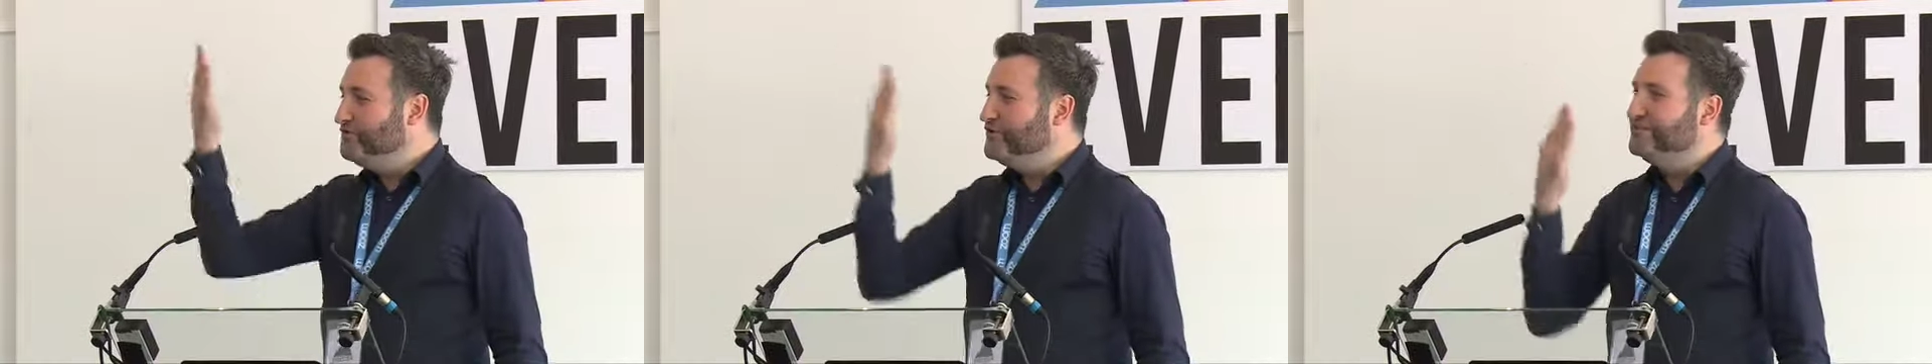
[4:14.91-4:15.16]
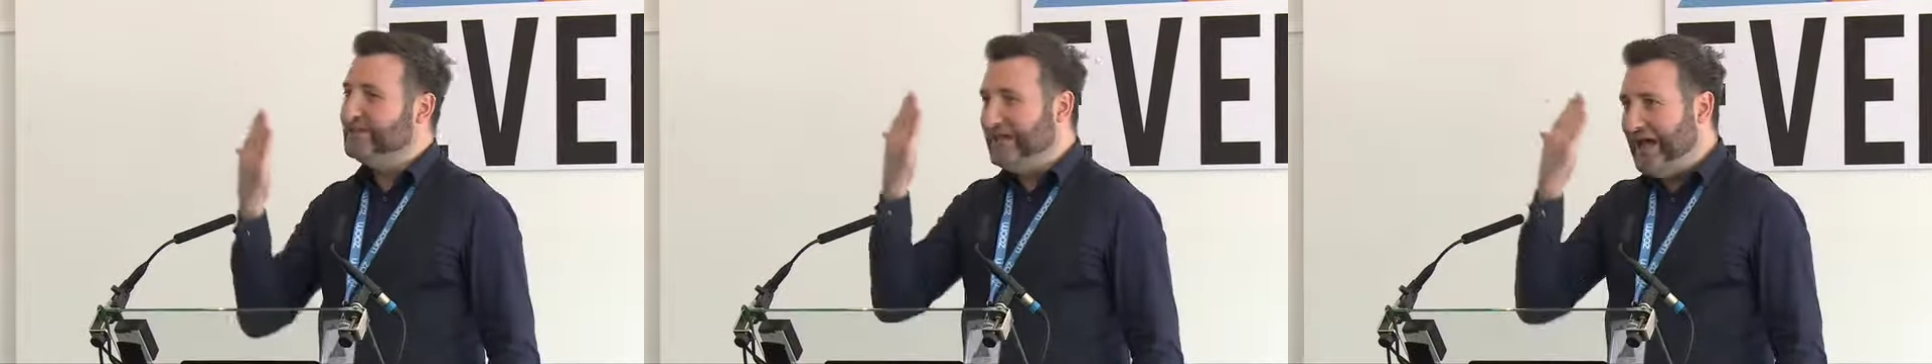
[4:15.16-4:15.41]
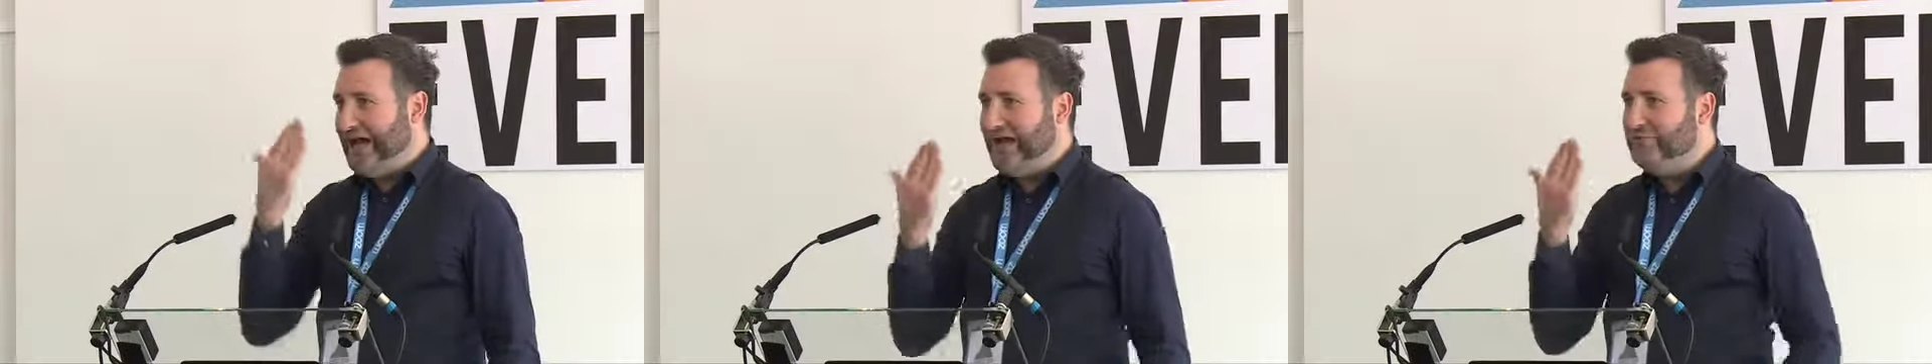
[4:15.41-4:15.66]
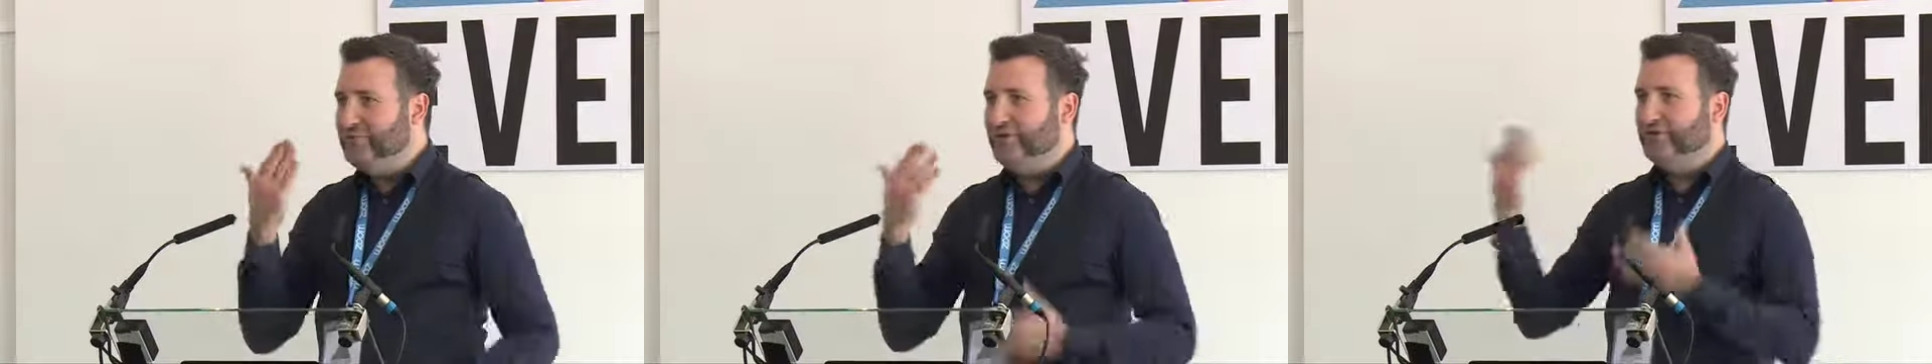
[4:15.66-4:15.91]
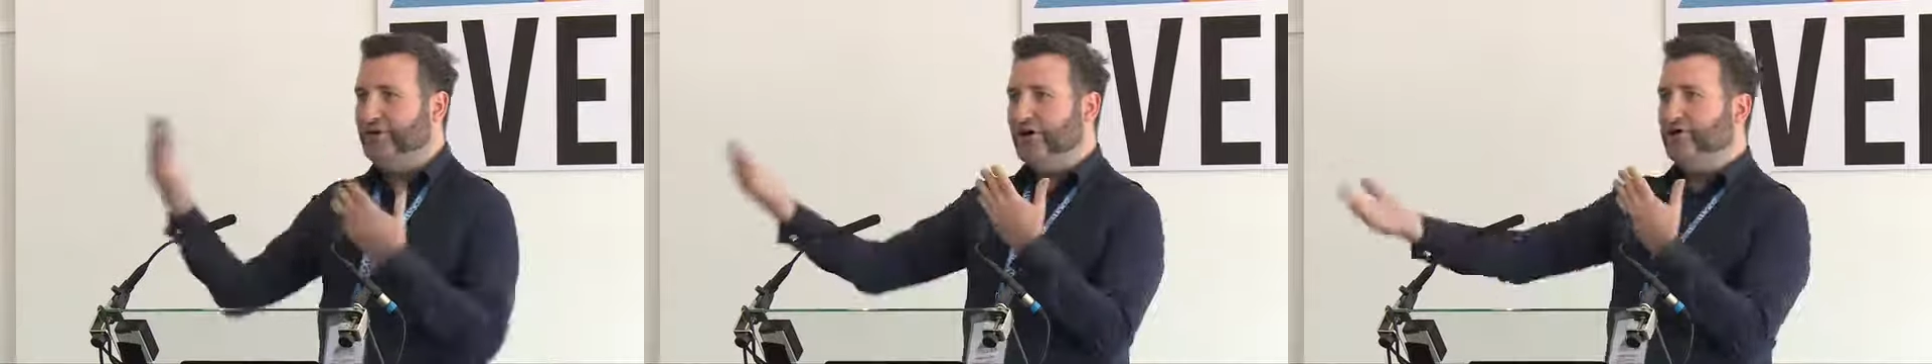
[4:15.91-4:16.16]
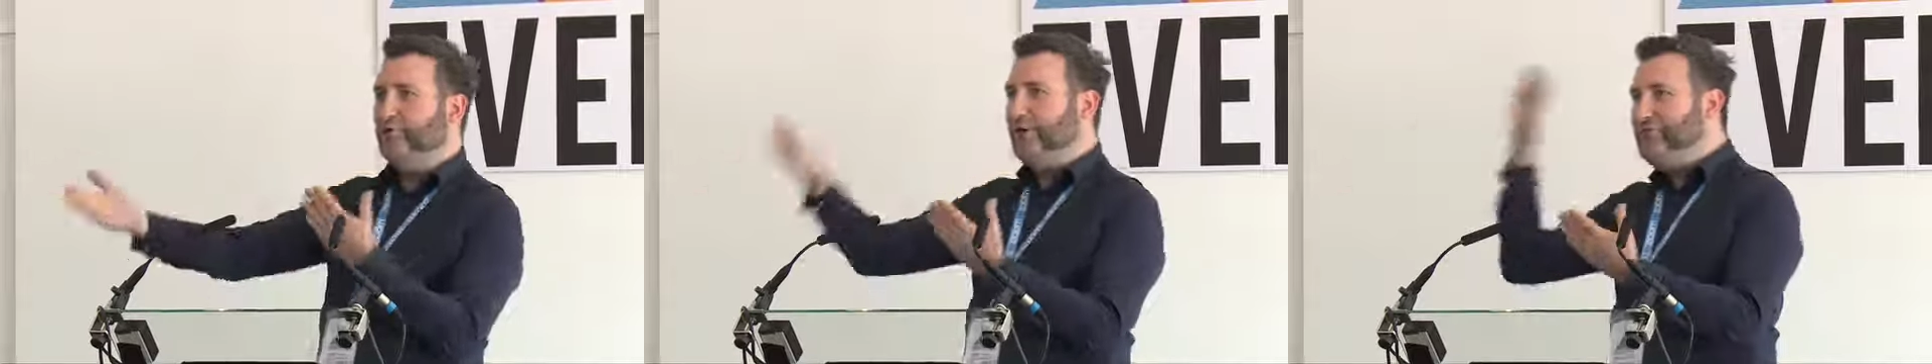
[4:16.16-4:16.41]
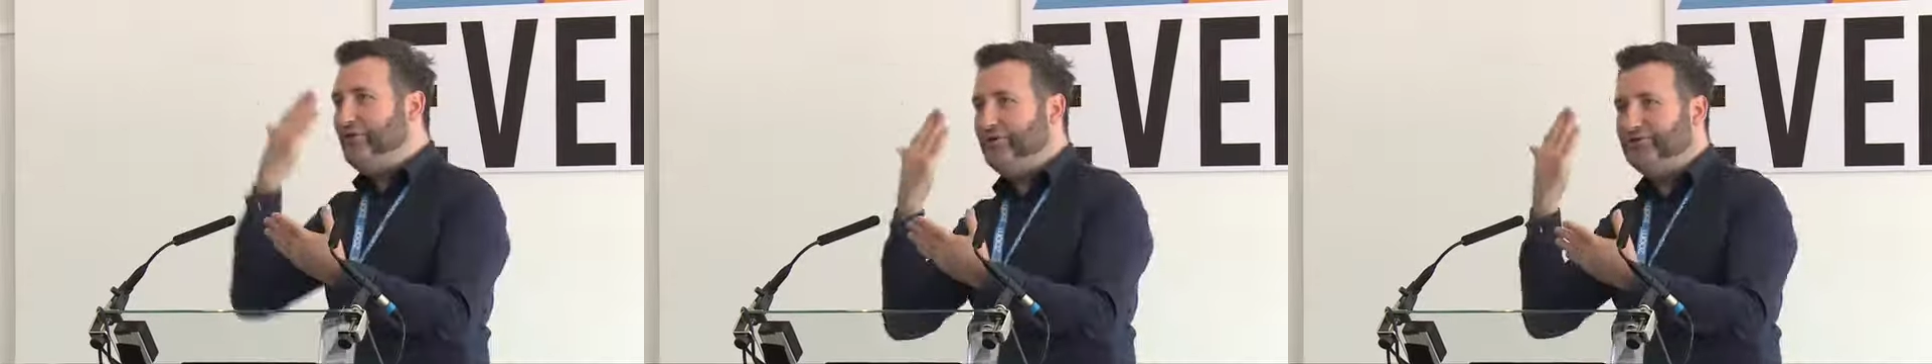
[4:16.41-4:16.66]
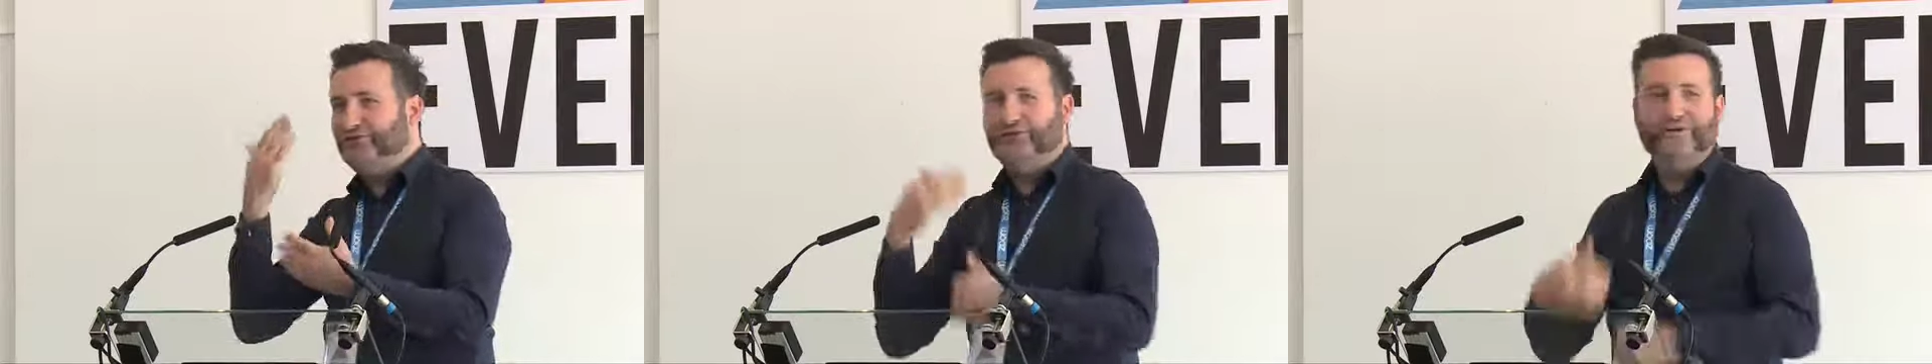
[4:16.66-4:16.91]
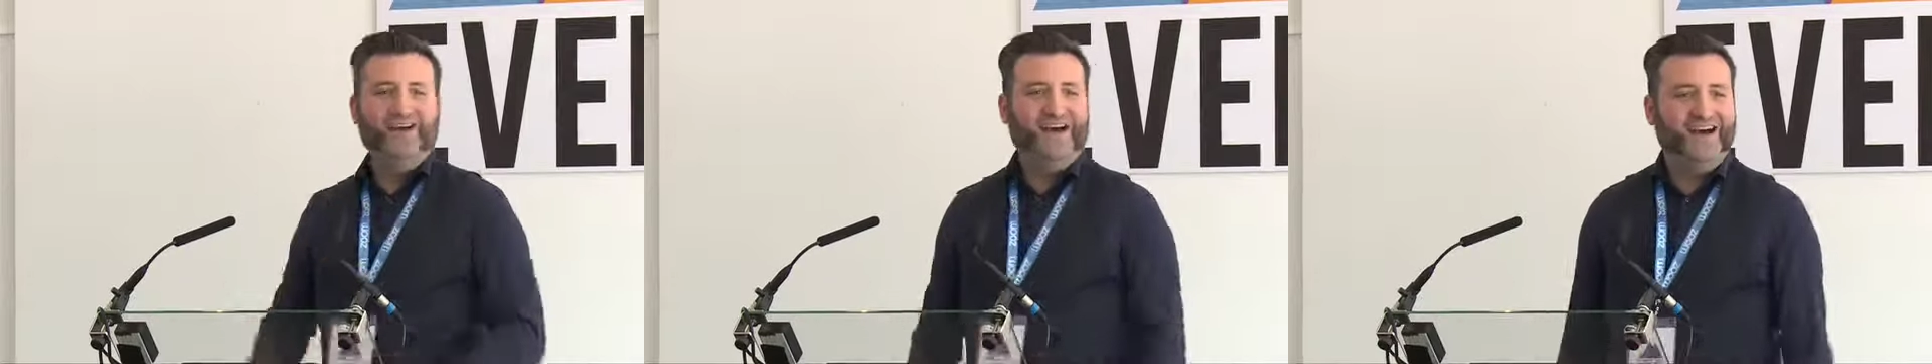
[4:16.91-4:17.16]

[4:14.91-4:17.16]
front-end app or they've got the web browser